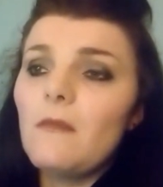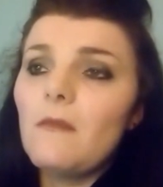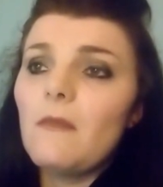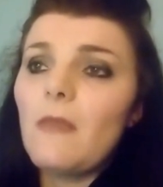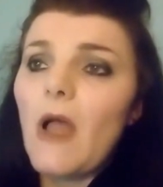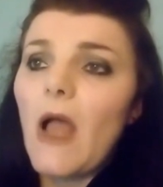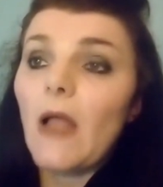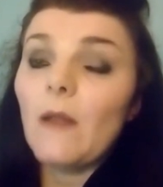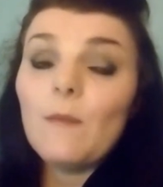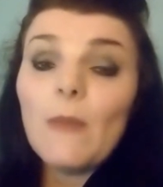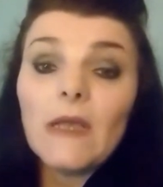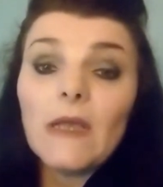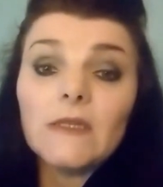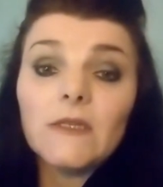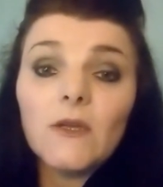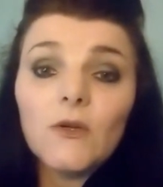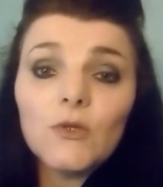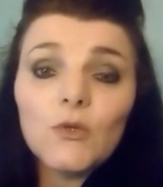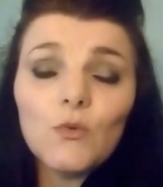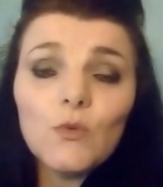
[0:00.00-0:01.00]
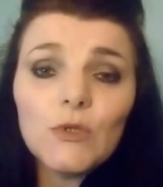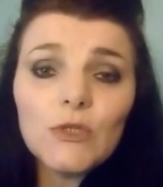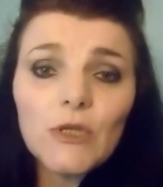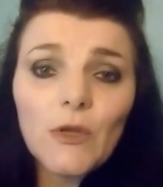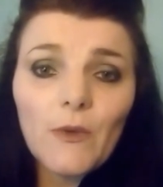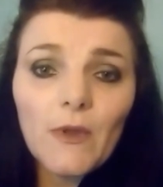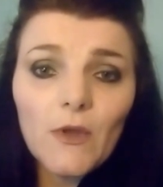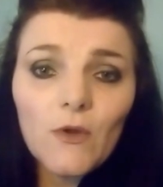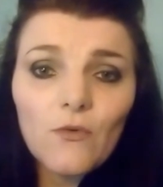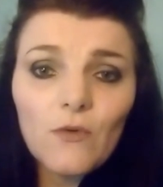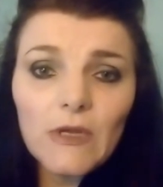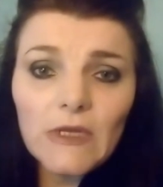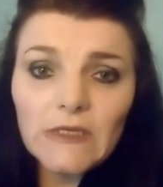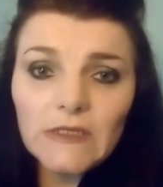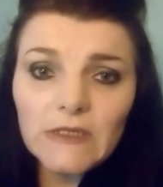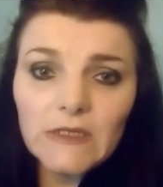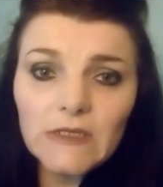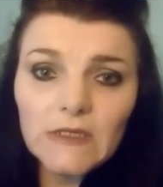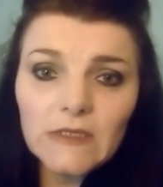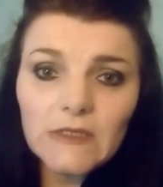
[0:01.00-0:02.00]
And massage also
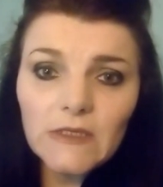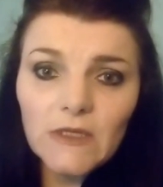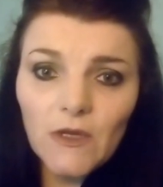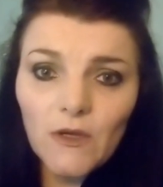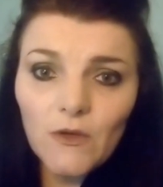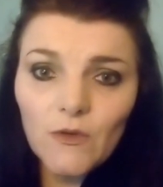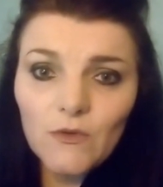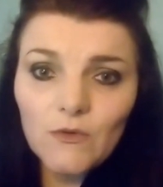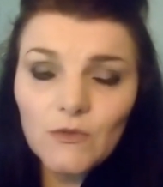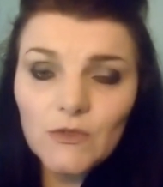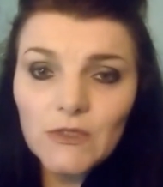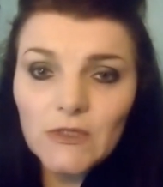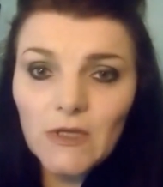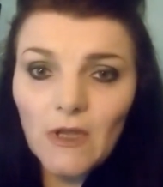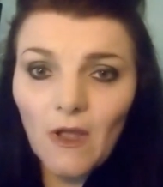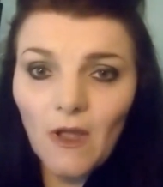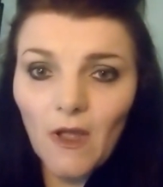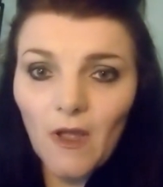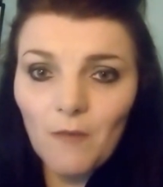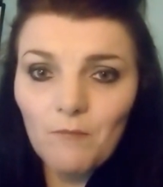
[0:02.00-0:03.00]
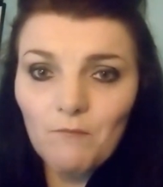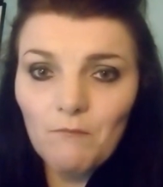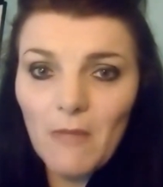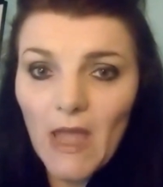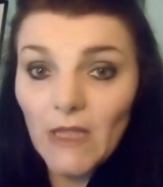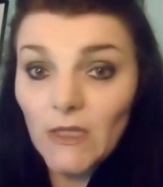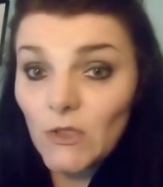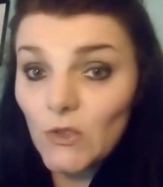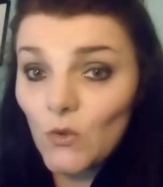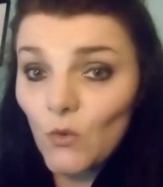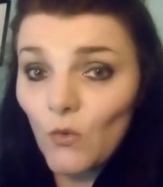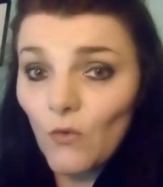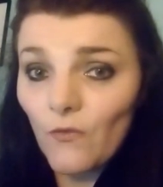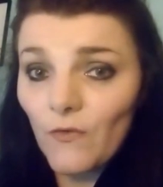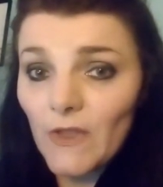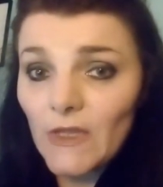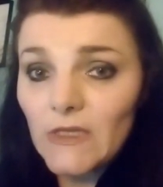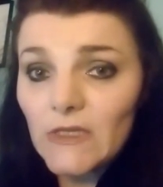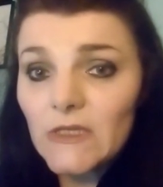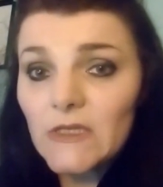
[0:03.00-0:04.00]
increases those
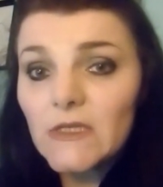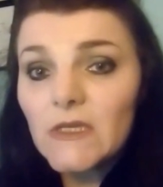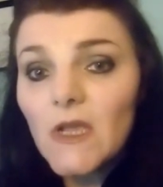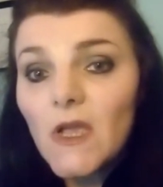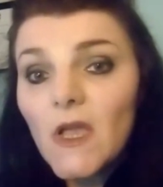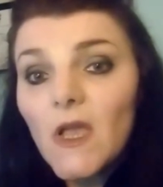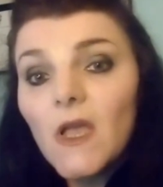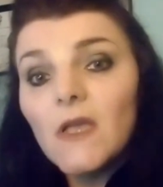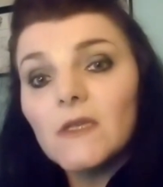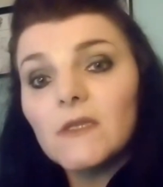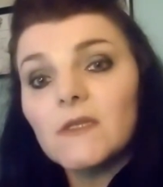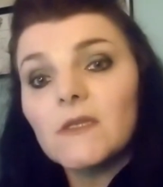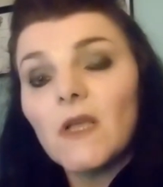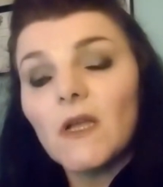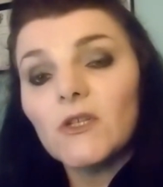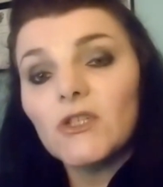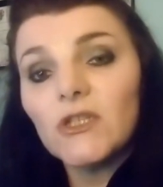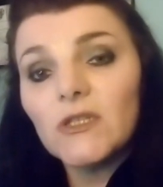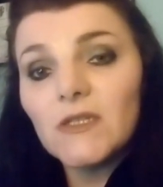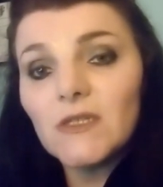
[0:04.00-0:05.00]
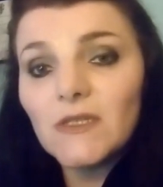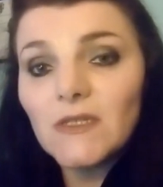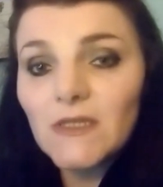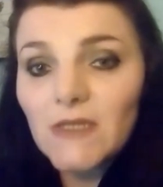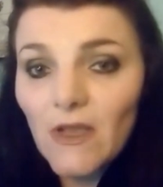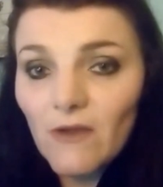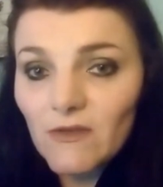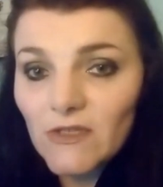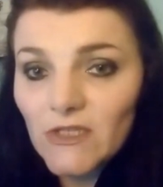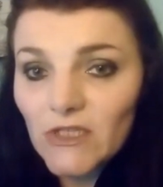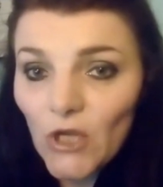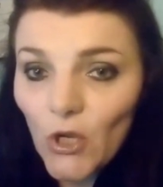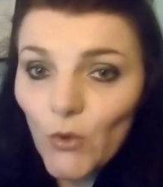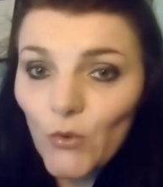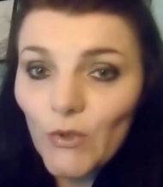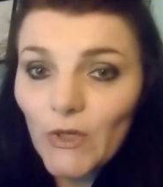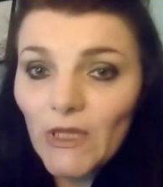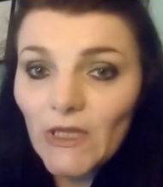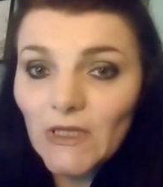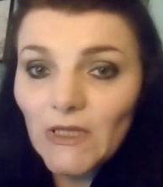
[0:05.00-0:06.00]
endorphins, such as the
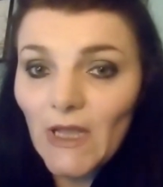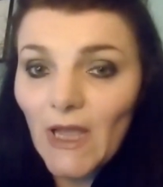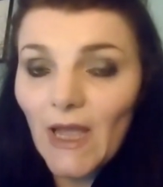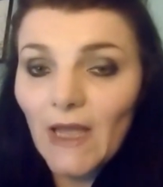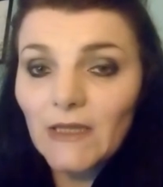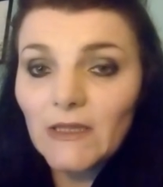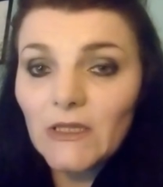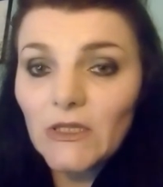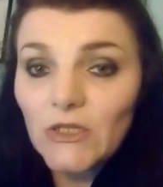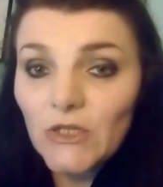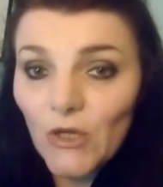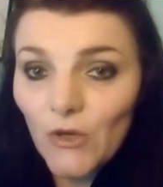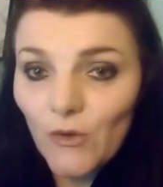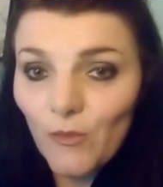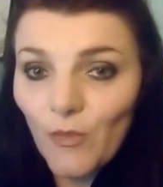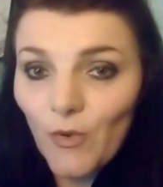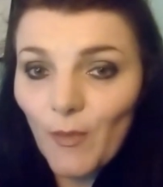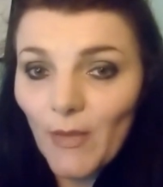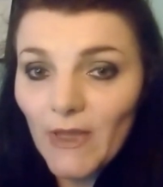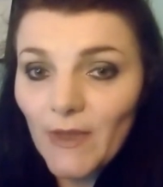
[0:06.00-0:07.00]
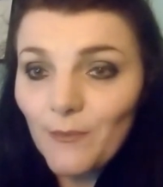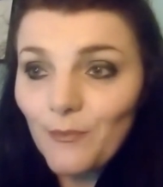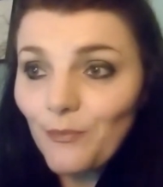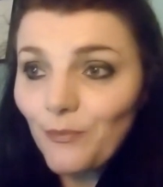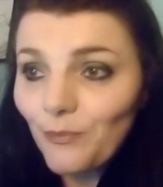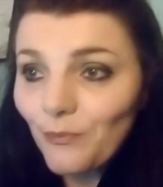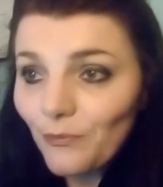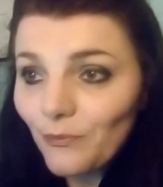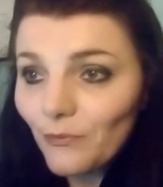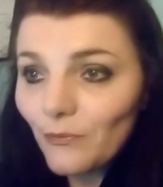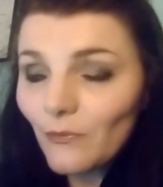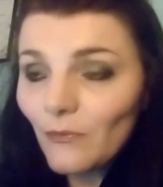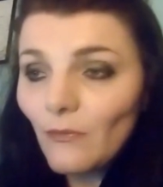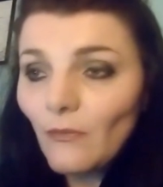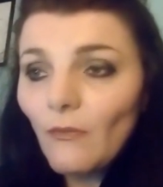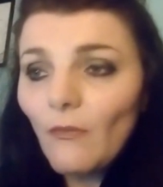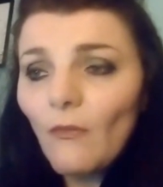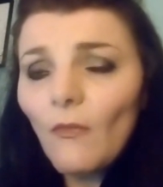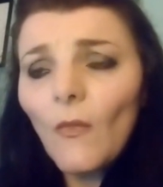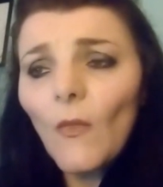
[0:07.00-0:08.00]
serotonin and the dopamine,
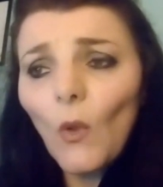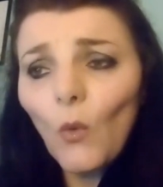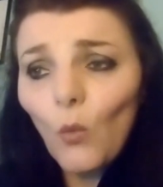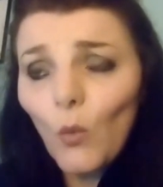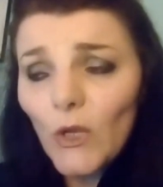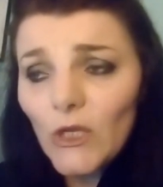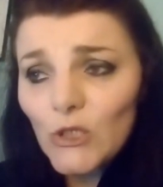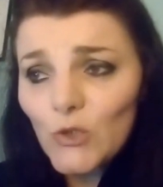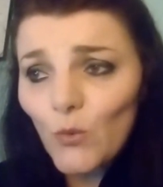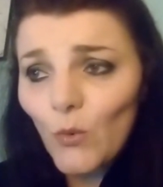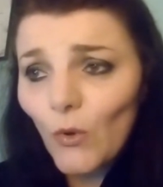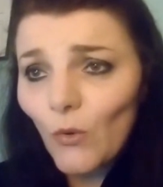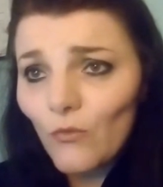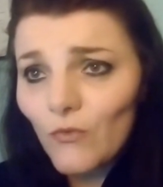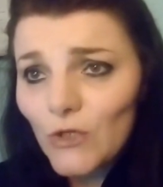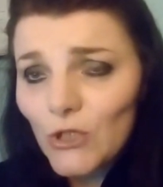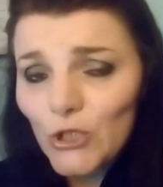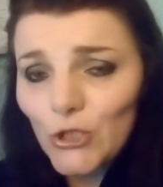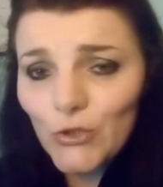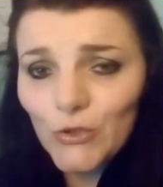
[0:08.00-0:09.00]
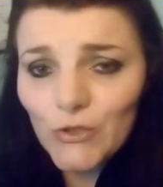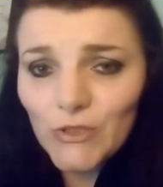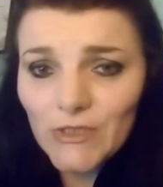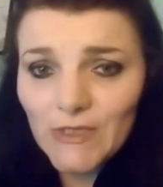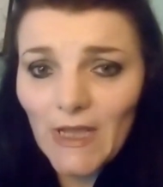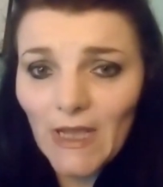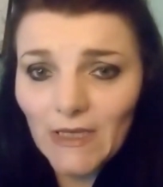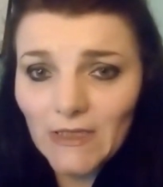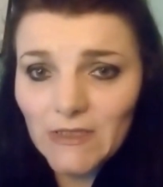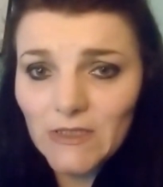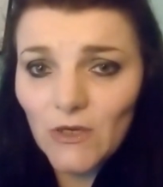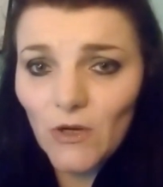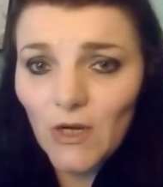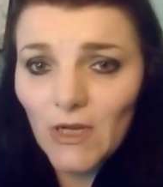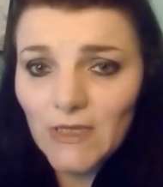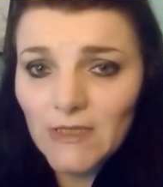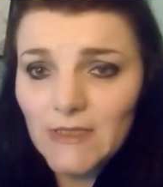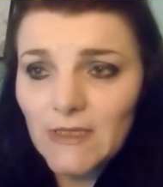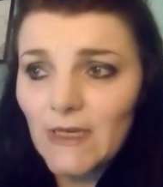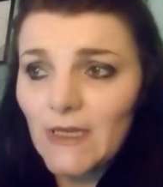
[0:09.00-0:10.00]
which will reduce the
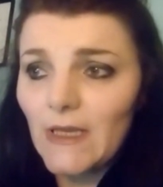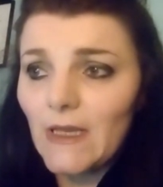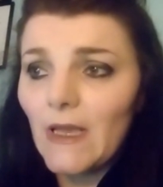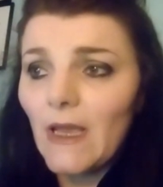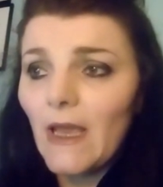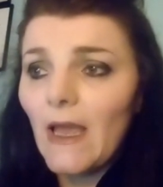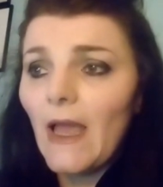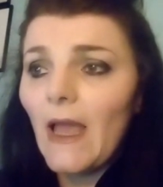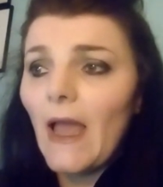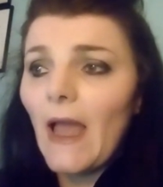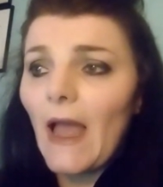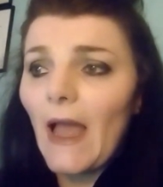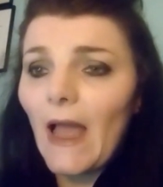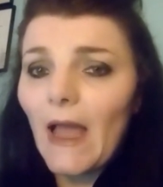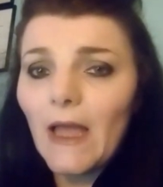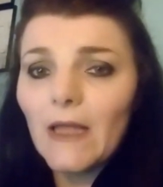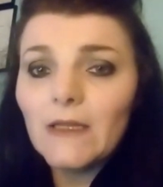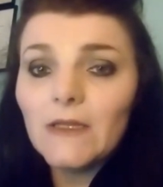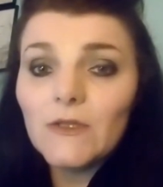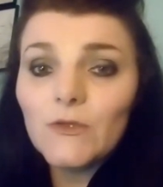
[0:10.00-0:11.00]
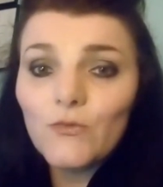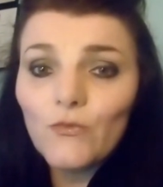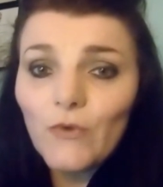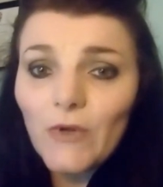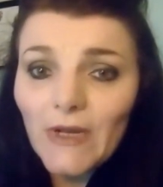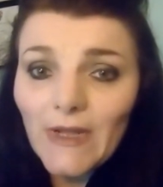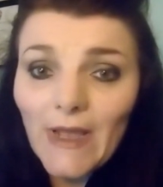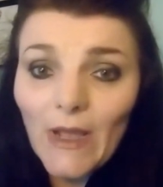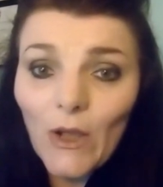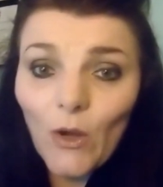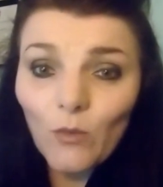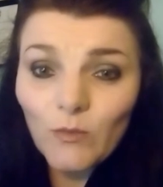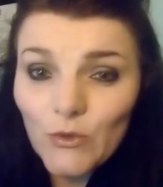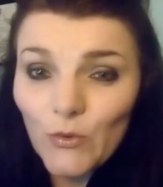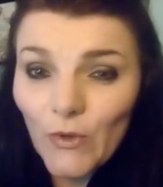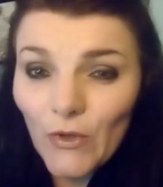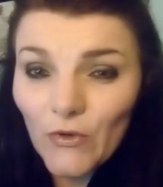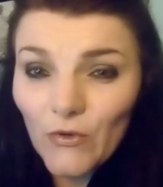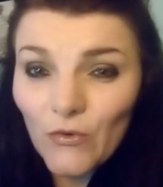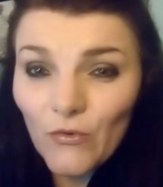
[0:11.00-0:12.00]
anxiety and really help to
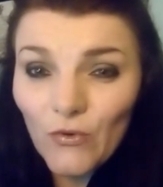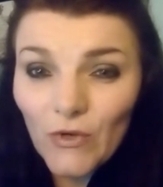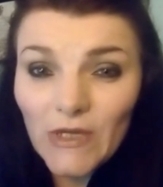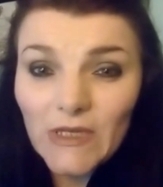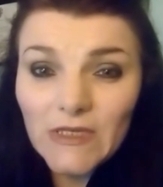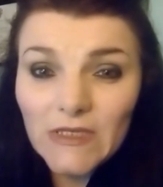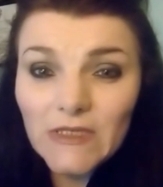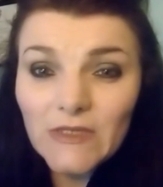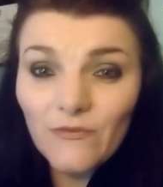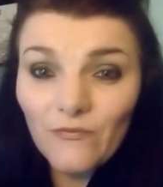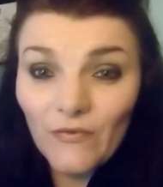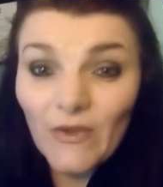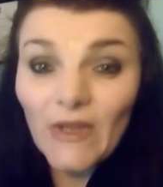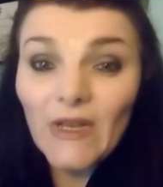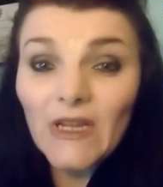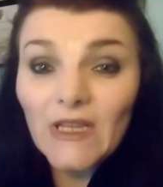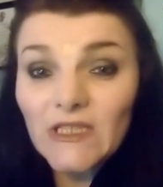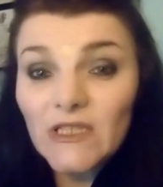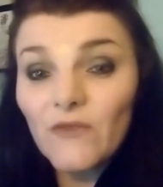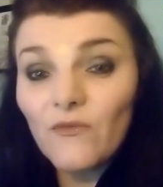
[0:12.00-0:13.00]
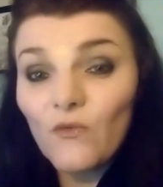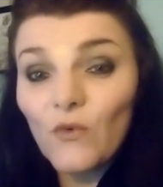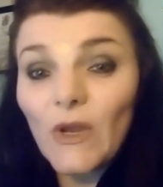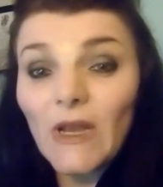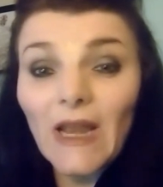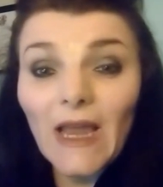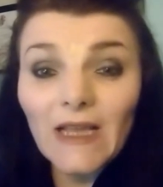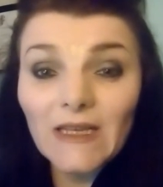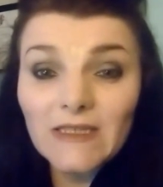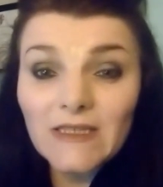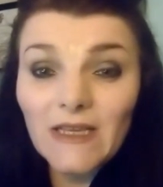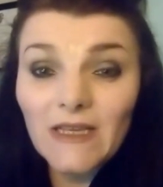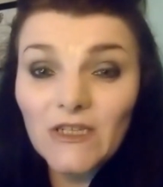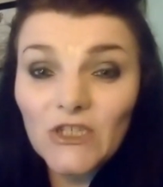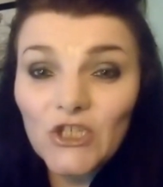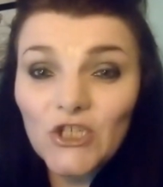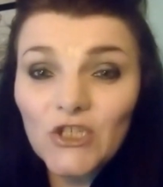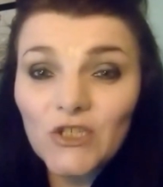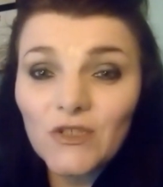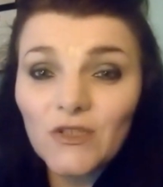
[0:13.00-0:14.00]
increase feelings of
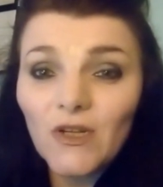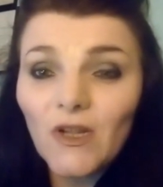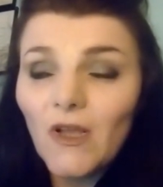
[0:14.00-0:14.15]
relaxation.